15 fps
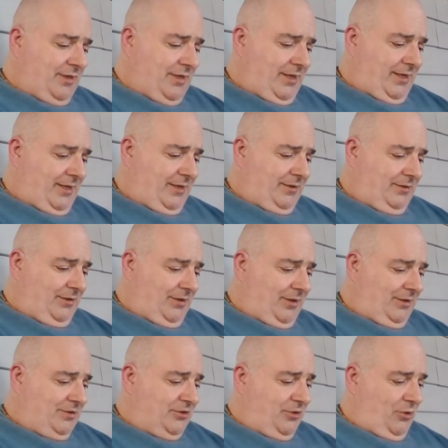And
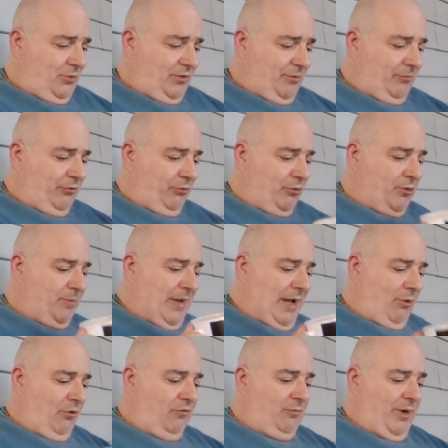so through the
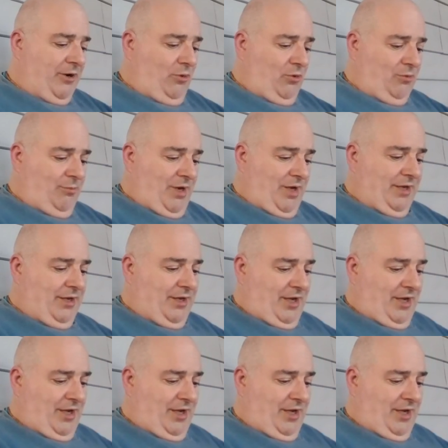power of my own Maya,